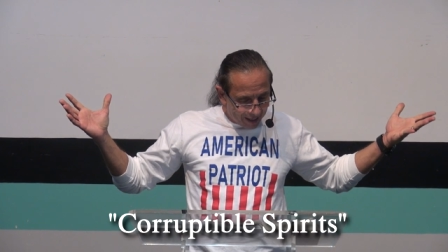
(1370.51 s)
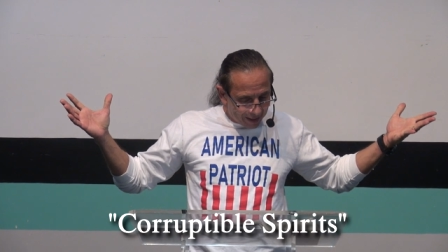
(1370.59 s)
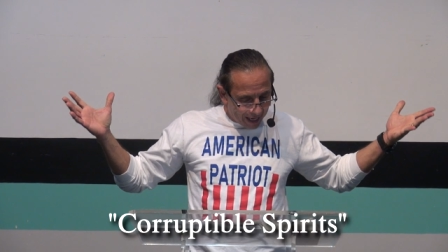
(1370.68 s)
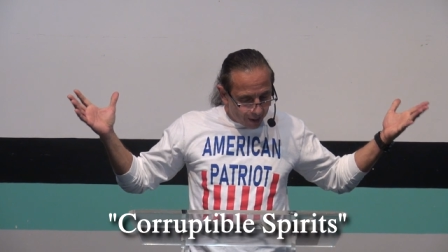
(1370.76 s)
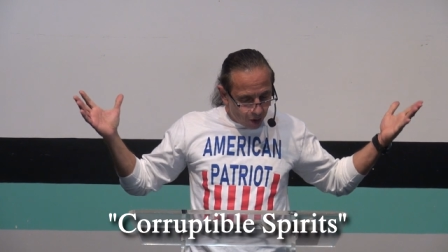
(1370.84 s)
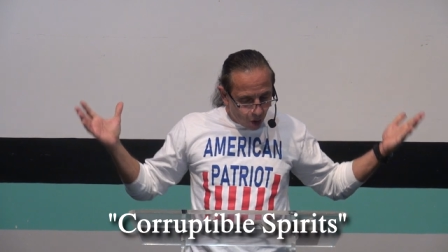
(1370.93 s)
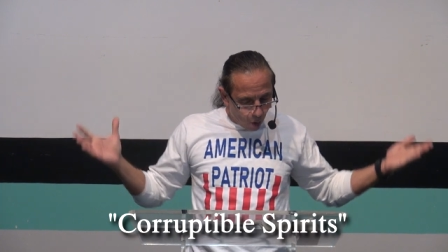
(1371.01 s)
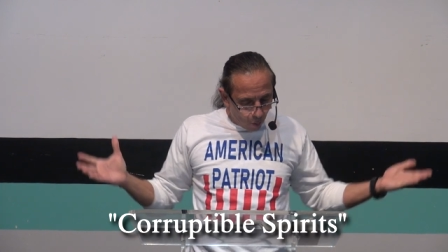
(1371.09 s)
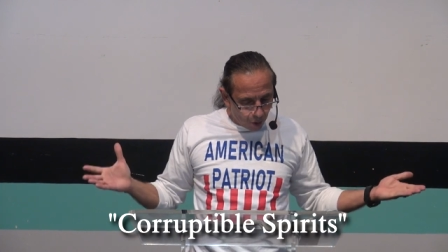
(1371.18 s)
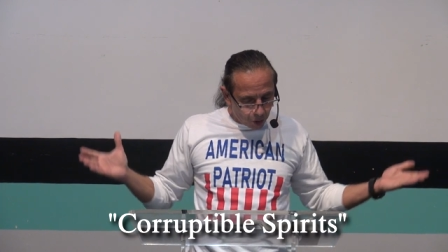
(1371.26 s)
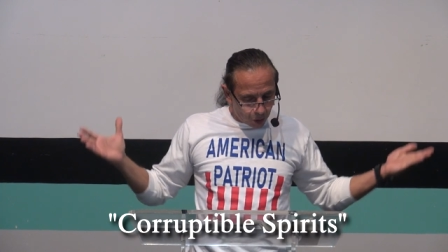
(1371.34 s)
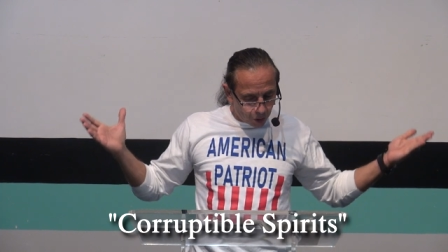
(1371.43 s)
that no
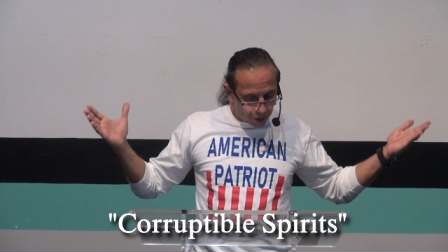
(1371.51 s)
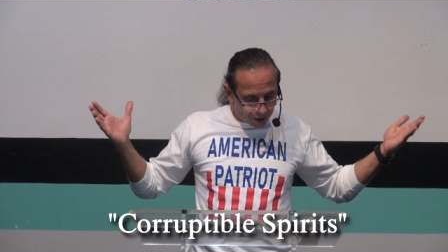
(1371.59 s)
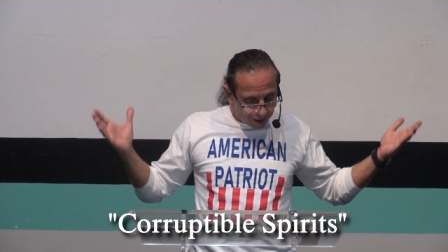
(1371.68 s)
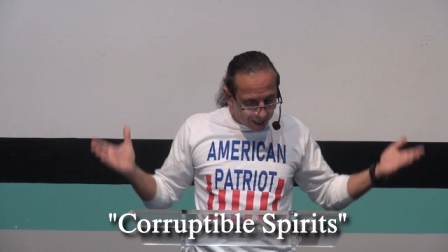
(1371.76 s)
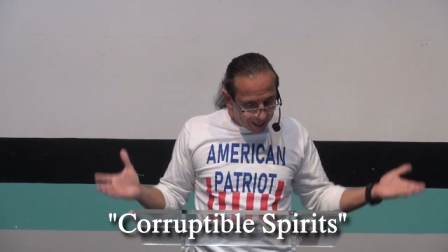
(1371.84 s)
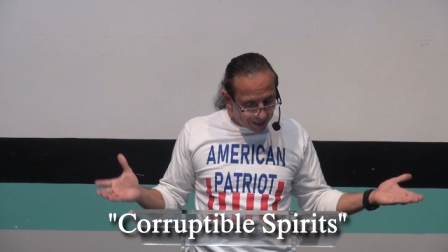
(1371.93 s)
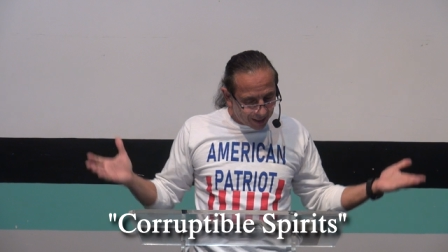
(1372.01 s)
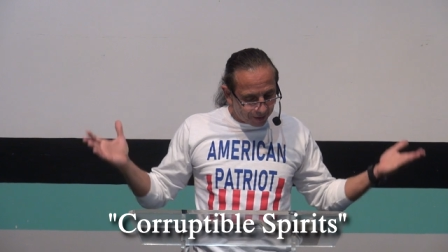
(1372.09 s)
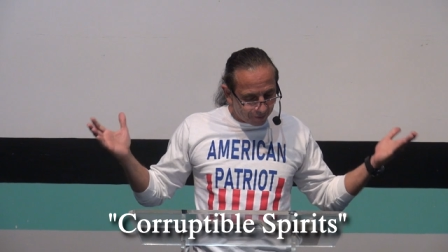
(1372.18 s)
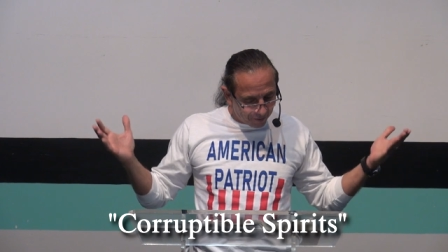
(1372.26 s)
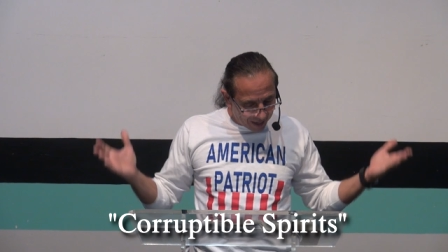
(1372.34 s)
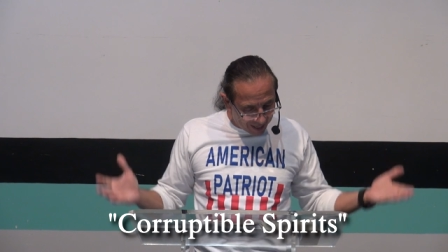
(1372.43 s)
one should take
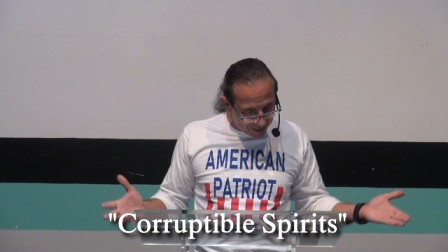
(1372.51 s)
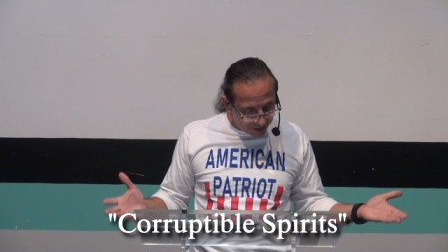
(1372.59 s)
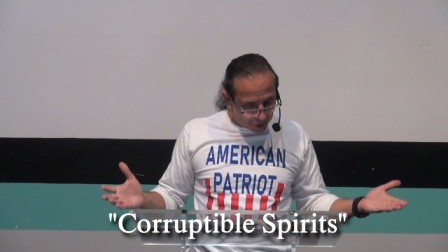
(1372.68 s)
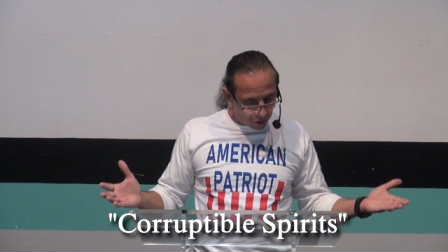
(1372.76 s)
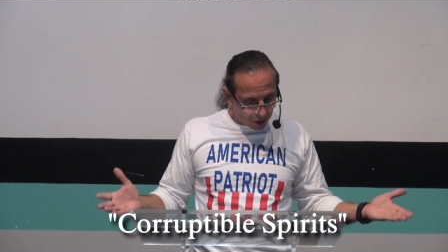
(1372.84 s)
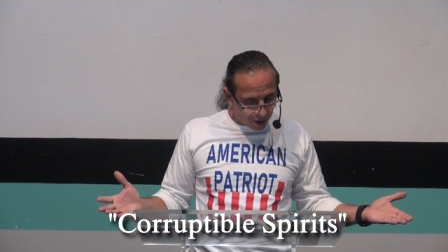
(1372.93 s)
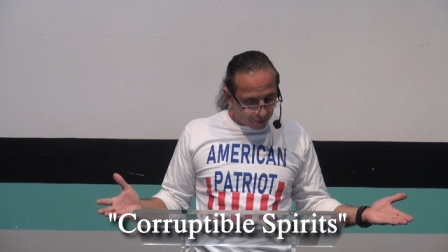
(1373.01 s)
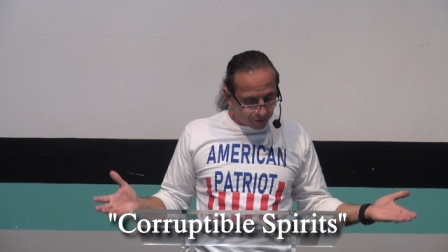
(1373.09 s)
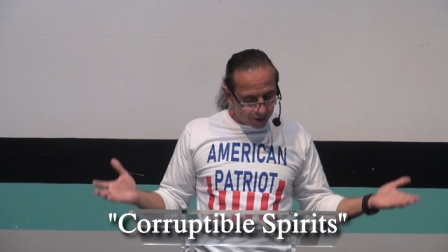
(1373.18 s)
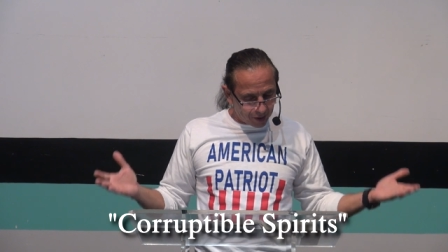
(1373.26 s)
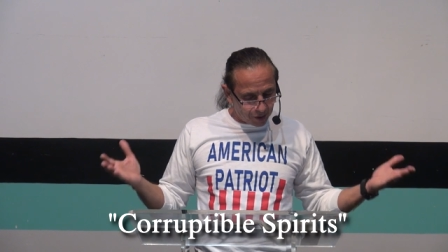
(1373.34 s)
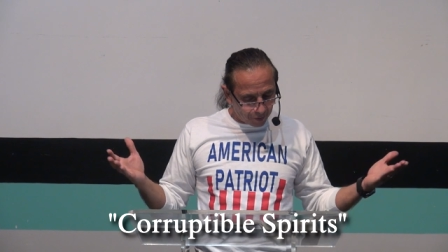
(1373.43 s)
advantage of
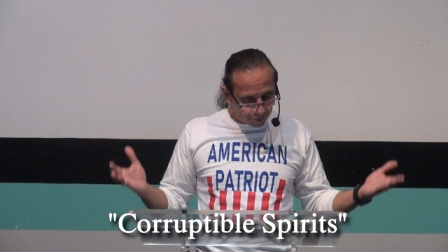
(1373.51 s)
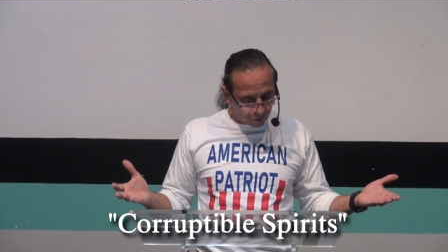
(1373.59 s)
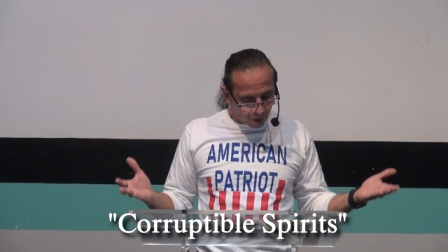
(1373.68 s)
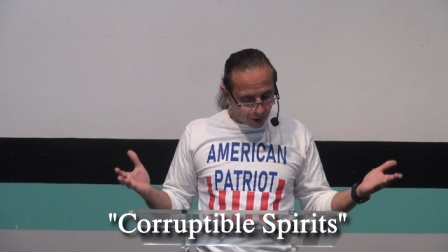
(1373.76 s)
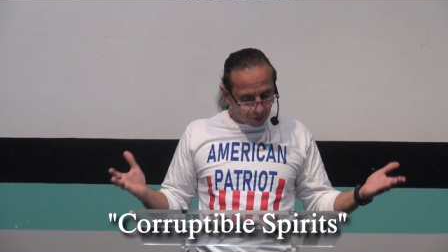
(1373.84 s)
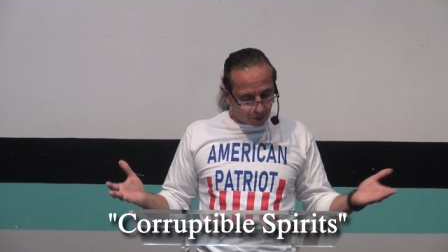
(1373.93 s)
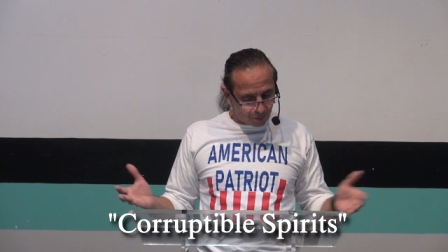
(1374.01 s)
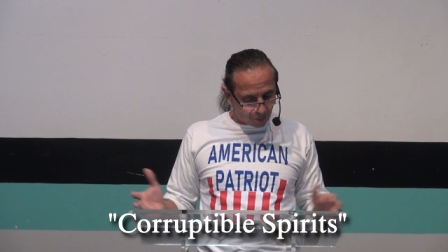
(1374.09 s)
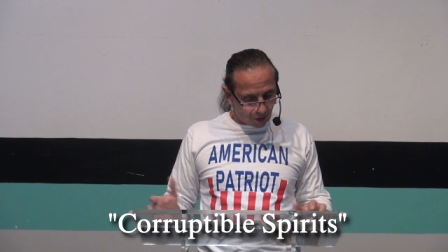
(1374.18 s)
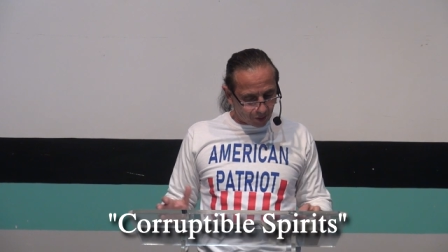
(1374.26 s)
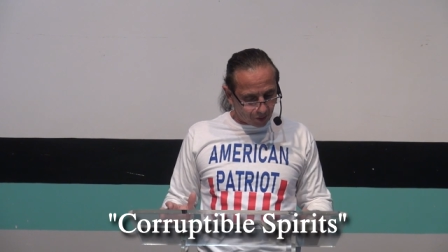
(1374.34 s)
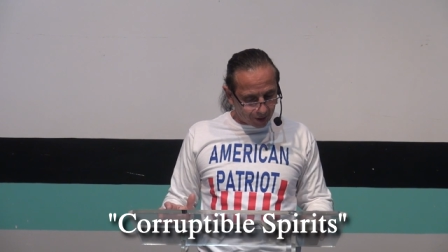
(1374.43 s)
and defraud his
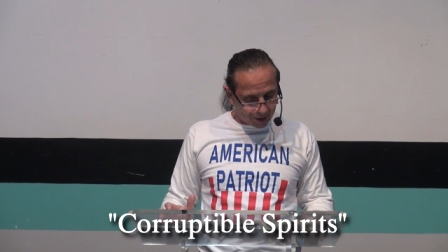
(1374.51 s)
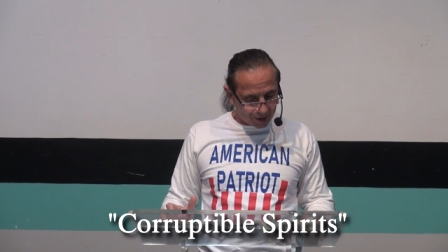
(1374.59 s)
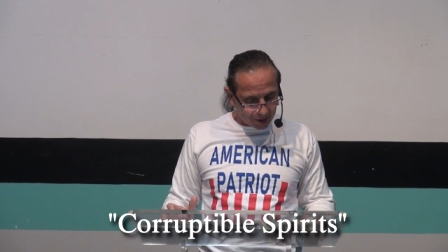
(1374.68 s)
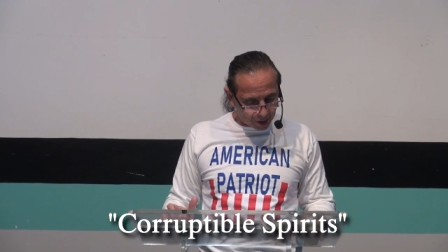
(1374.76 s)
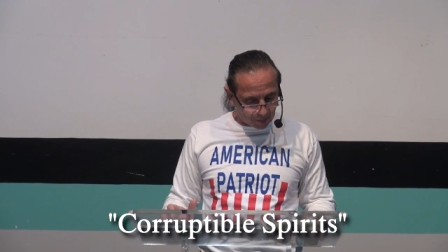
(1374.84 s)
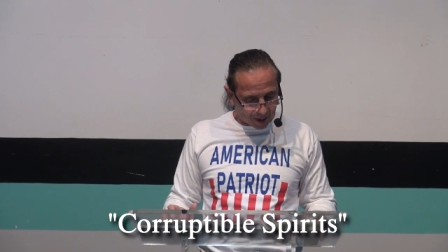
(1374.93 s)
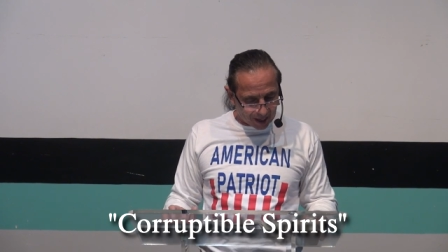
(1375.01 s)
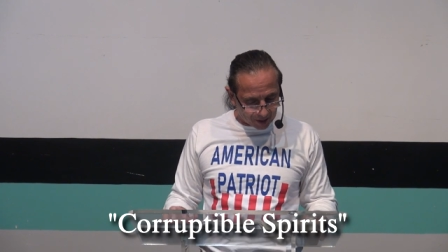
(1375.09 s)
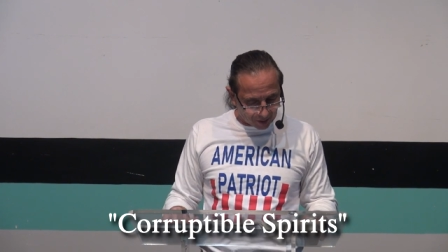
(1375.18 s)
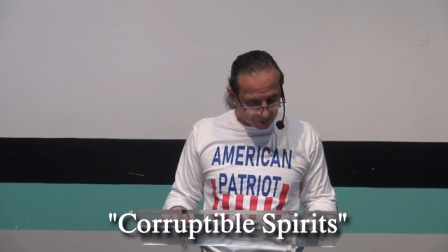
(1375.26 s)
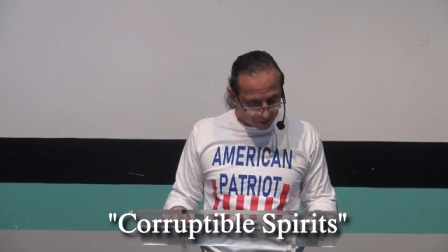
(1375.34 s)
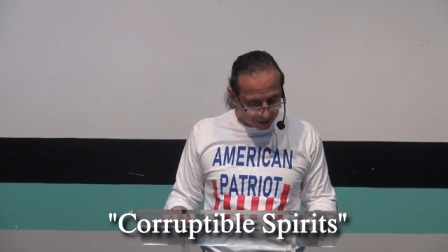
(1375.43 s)
brother in this
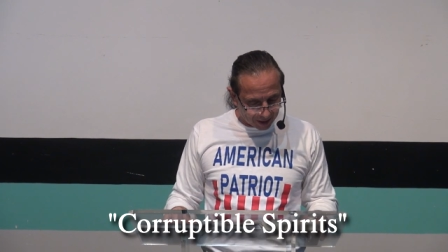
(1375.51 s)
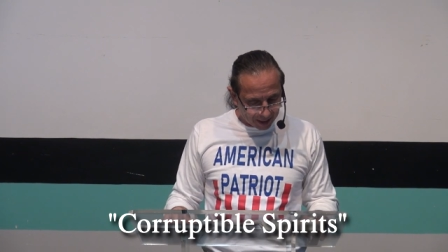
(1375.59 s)
matter,